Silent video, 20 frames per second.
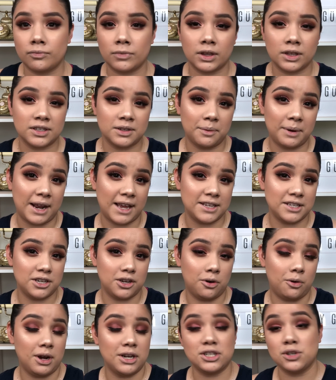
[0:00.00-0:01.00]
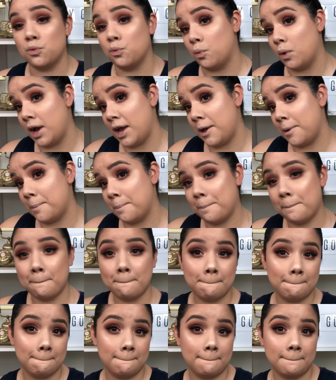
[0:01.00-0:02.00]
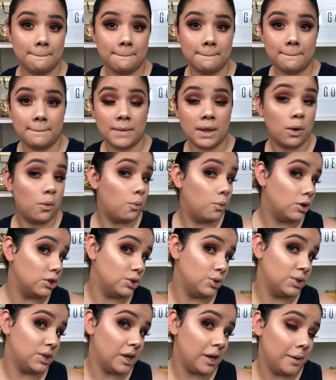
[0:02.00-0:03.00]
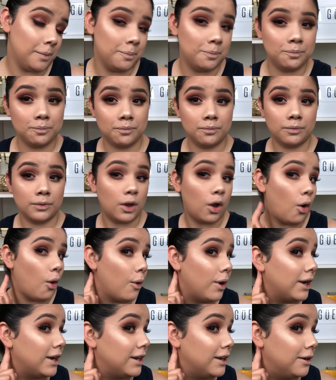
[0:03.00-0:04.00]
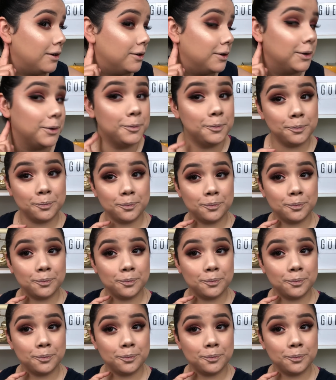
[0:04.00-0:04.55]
Someone asked you a question. What? What'd you say? Oh, I didn't hear you.